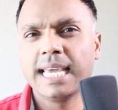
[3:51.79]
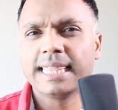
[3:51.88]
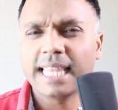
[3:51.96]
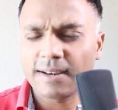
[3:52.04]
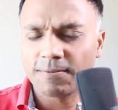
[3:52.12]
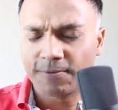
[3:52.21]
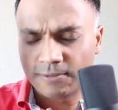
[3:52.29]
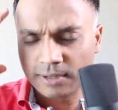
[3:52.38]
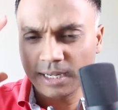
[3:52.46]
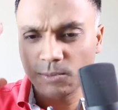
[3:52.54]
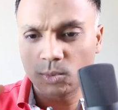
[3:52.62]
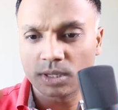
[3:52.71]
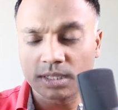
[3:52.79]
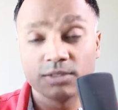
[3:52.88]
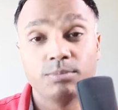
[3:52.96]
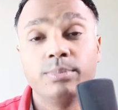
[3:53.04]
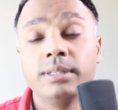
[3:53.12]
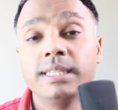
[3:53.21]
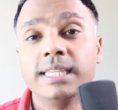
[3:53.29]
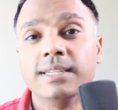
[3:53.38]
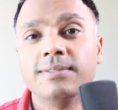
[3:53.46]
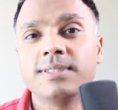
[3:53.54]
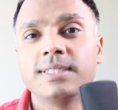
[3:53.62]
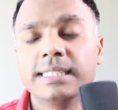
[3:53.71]
That framework of
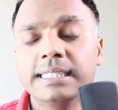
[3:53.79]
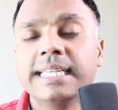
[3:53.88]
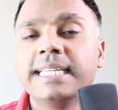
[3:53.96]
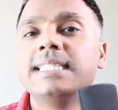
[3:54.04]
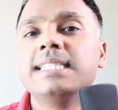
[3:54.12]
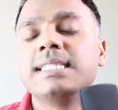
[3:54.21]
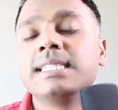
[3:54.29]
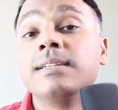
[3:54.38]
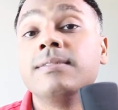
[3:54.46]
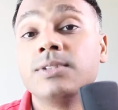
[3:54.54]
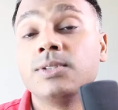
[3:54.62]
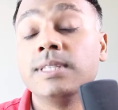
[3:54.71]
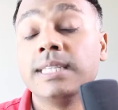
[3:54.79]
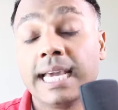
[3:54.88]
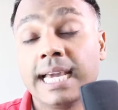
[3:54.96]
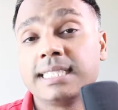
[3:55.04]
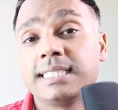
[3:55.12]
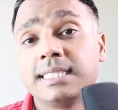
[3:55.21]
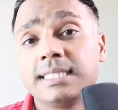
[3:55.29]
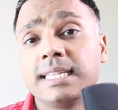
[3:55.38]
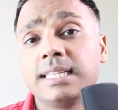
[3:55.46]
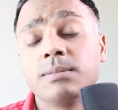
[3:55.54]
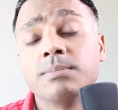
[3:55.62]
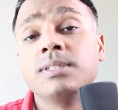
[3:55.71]
beliefs lends itself to the actions that
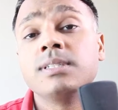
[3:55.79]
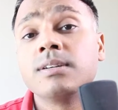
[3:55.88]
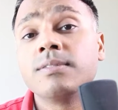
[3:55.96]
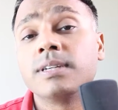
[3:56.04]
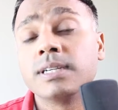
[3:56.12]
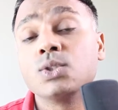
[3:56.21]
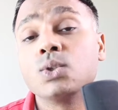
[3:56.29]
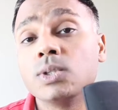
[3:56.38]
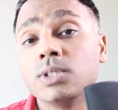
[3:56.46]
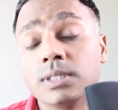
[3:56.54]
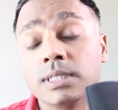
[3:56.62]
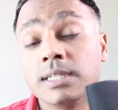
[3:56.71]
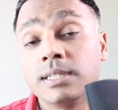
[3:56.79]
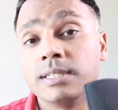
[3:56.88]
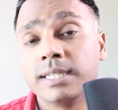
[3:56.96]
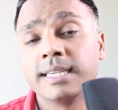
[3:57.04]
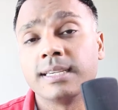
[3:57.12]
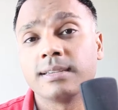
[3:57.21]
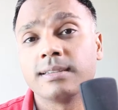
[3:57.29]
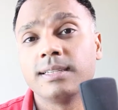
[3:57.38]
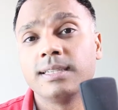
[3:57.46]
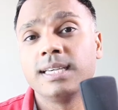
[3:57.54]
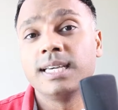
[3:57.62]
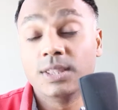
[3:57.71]
the observer is going to undertake.
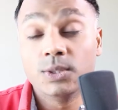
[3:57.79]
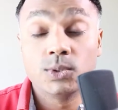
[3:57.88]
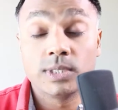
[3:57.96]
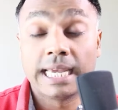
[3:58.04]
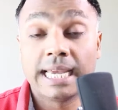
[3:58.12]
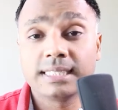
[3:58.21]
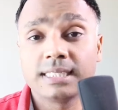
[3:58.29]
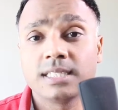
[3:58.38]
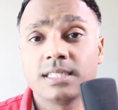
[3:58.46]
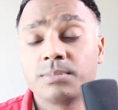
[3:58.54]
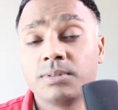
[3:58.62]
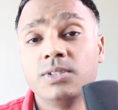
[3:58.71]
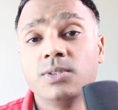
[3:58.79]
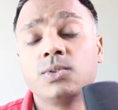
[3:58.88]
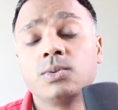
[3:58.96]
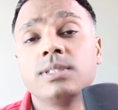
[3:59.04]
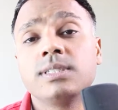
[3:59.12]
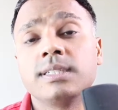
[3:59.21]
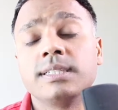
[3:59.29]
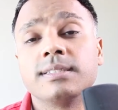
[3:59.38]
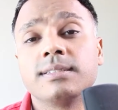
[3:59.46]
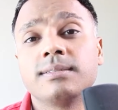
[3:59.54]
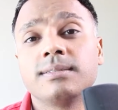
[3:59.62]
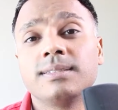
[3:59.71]
Those actions produce results.